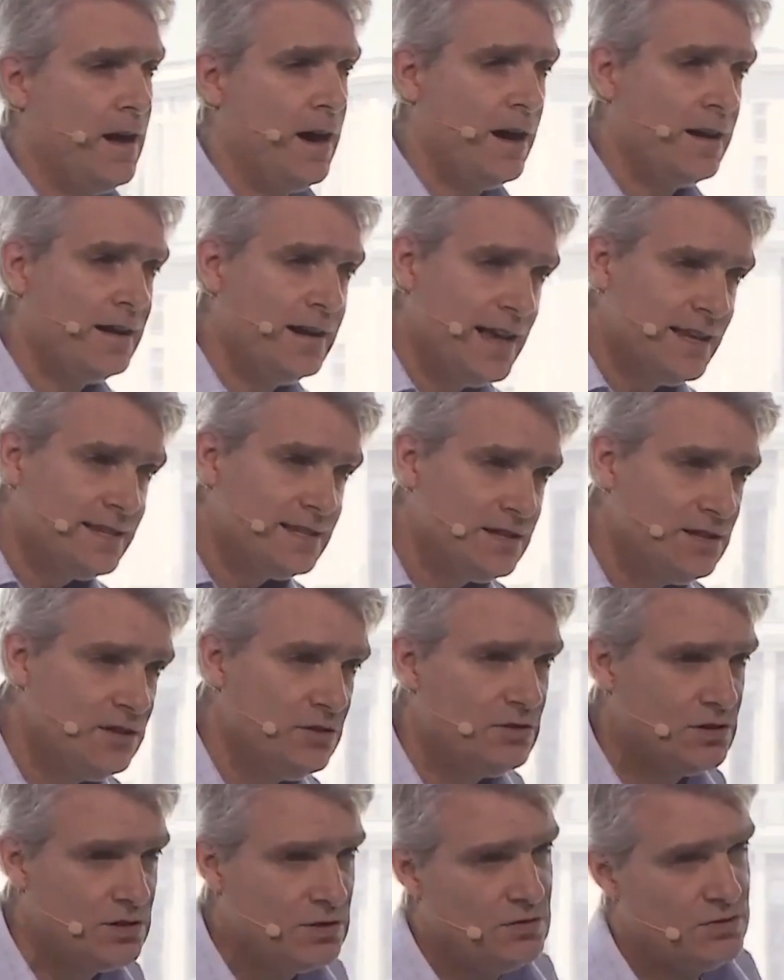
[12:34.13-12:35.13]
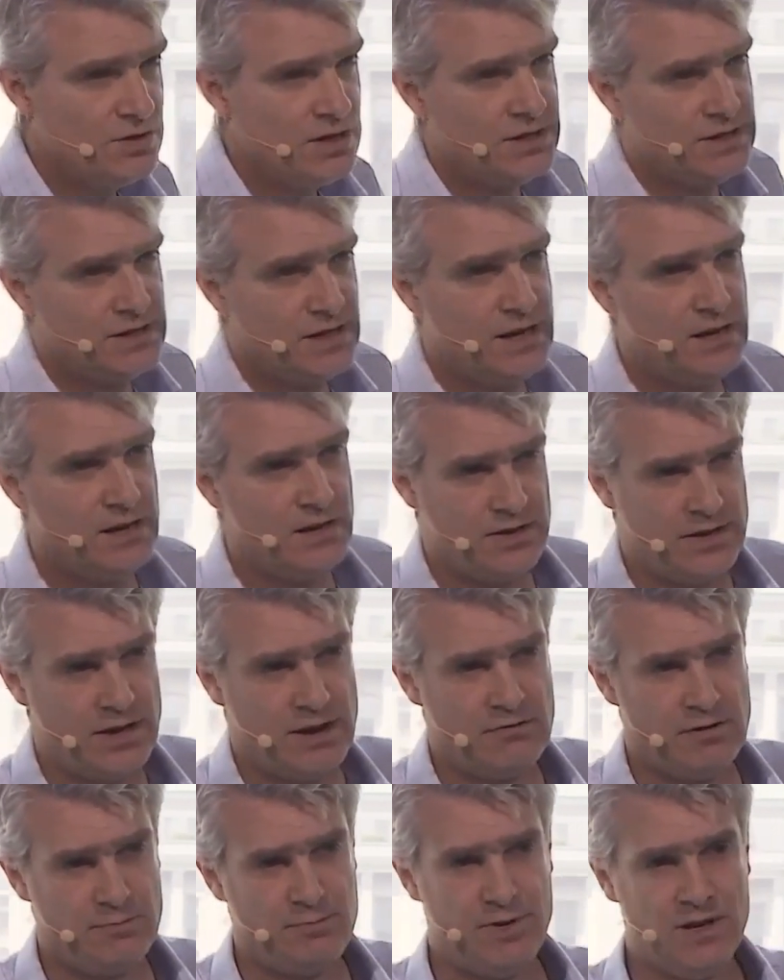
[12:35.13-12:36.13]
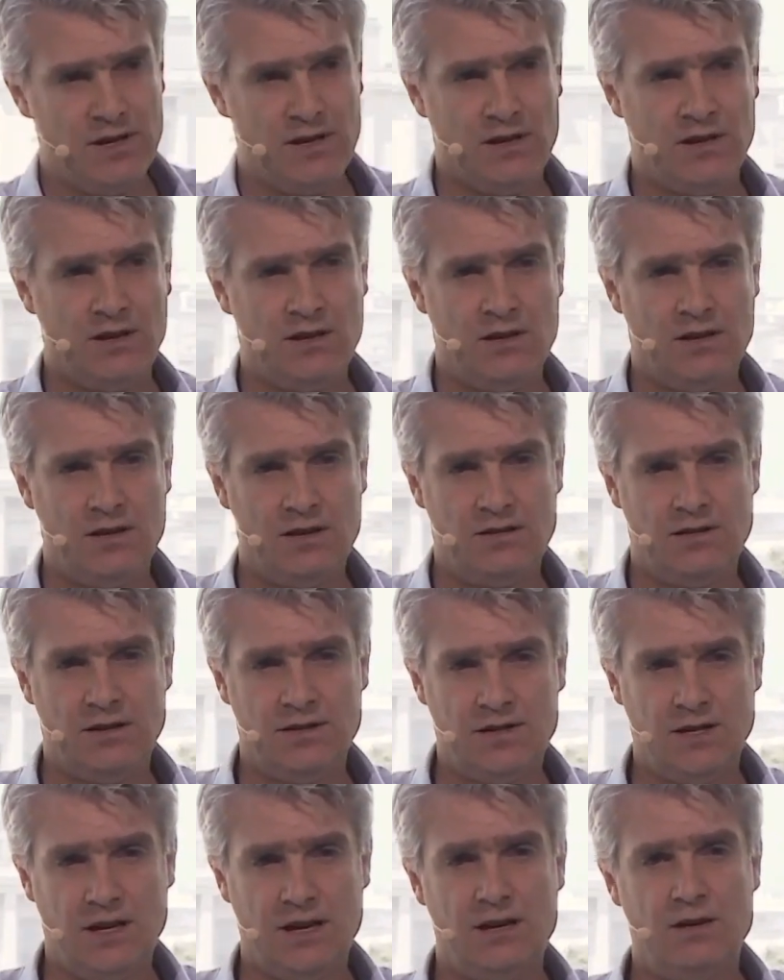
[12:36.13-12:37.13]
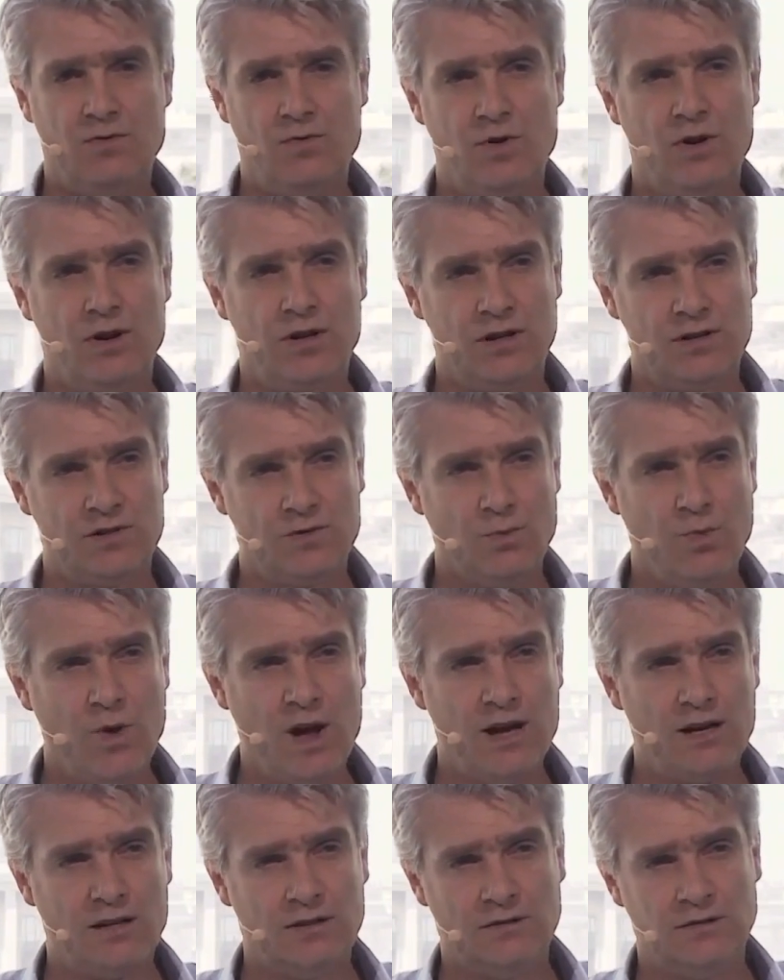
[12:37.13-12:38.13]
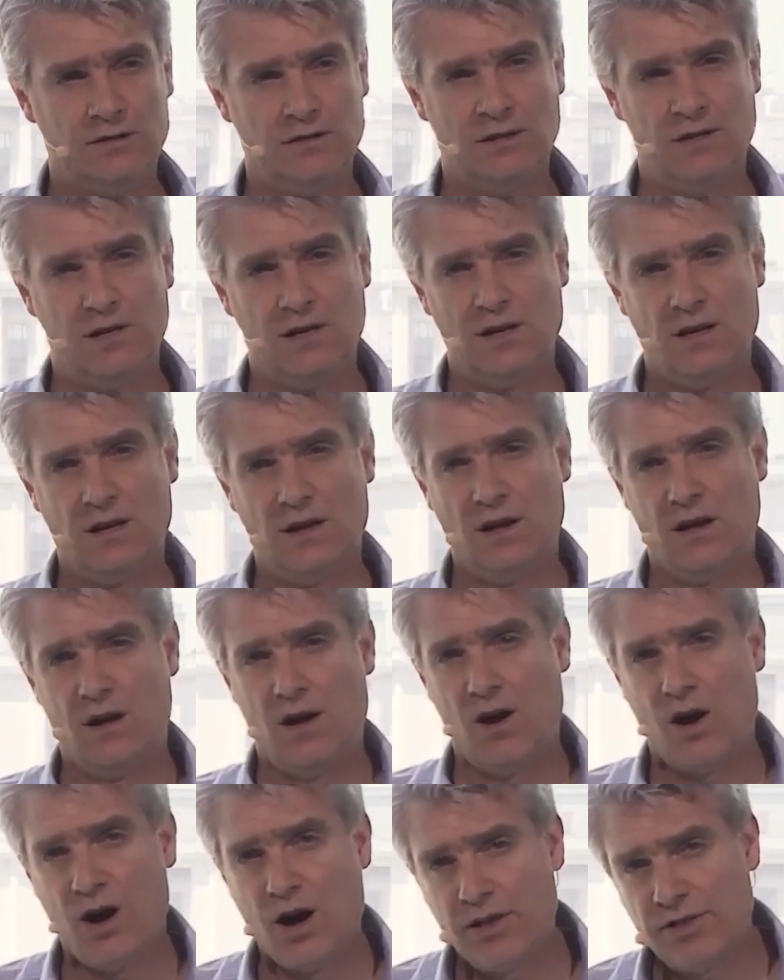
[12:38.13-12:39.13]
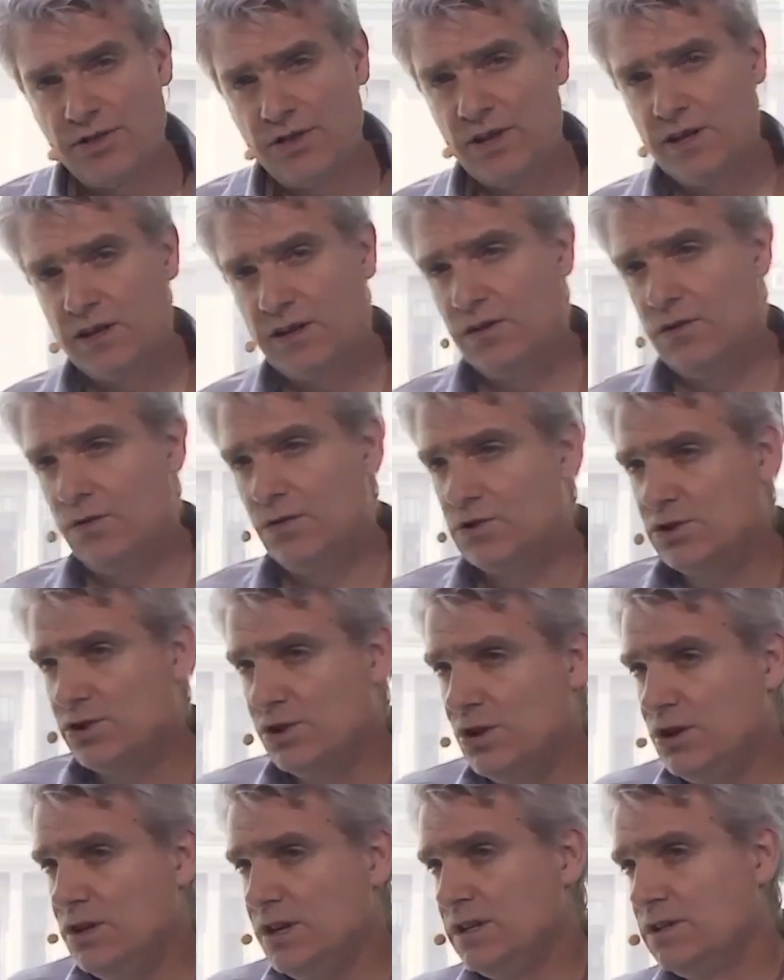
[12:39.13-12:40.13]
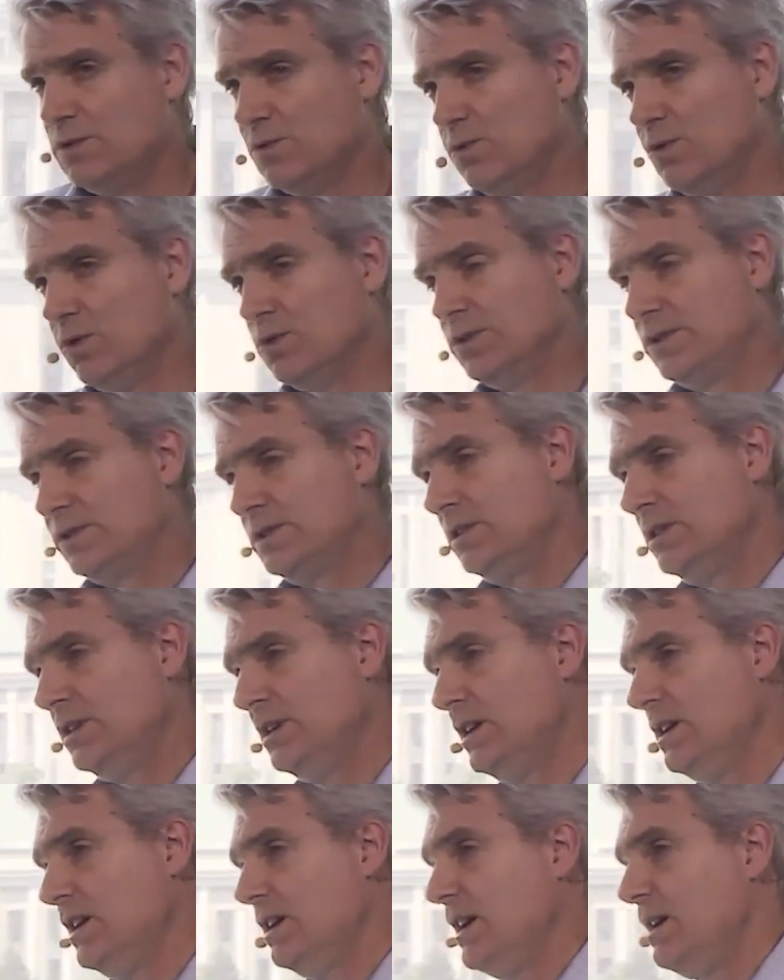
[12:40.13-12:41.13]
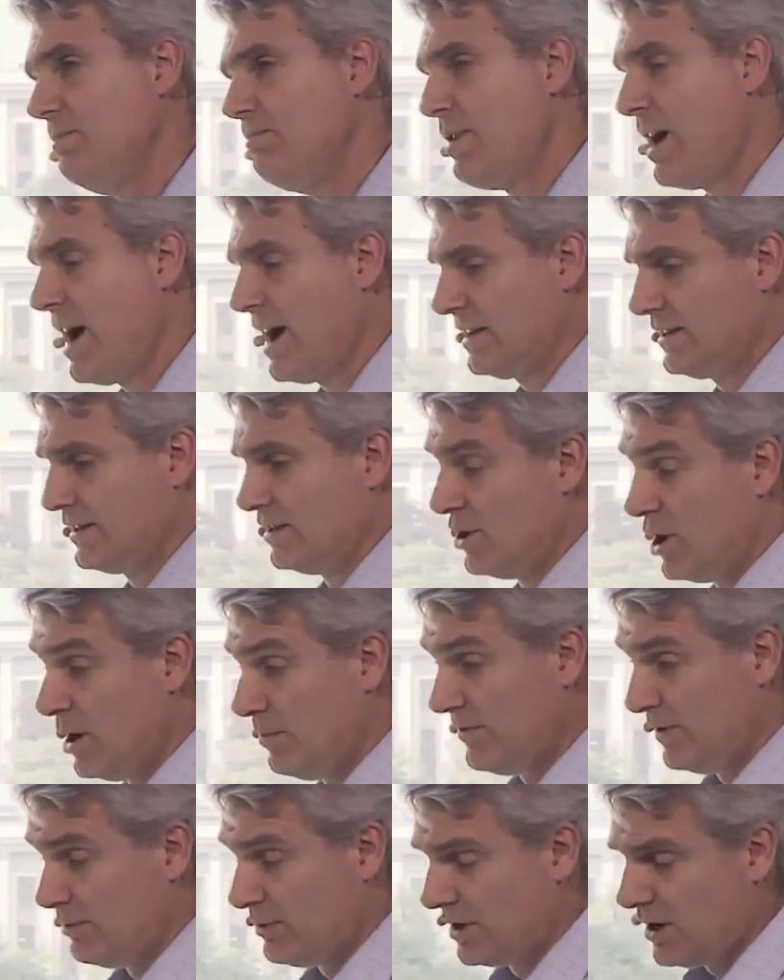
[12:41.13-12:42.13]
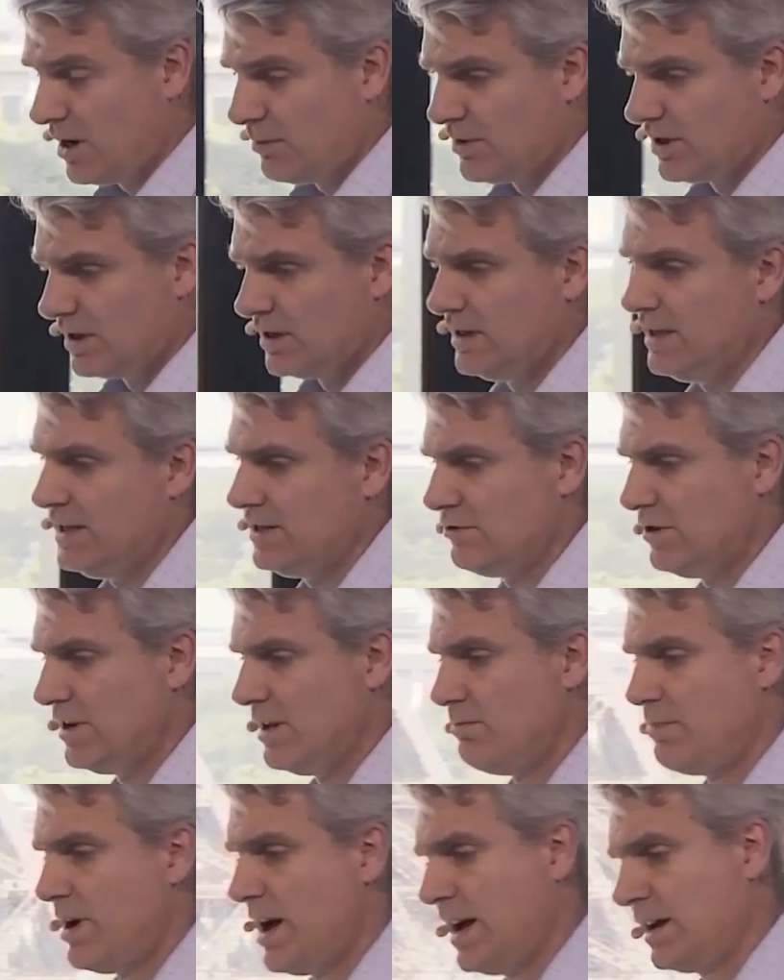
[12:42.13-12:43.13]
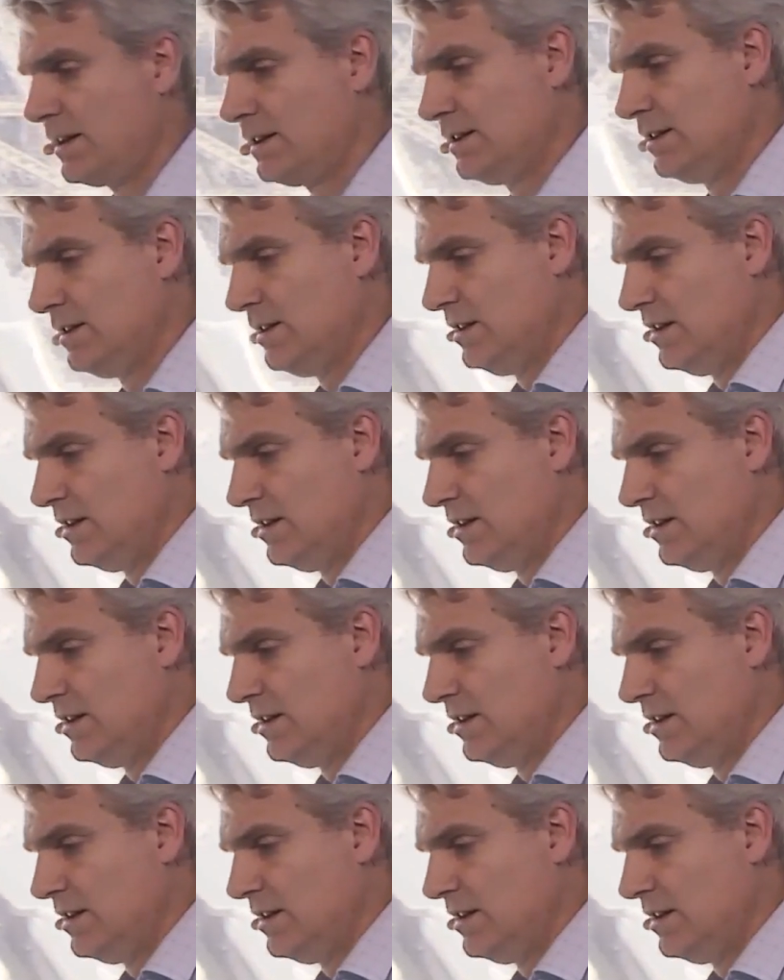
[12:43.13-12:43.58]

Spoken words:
Unless you do this inner therapy, this inner work as well, I think your journey towards impact and hopefully becoming a leader in impact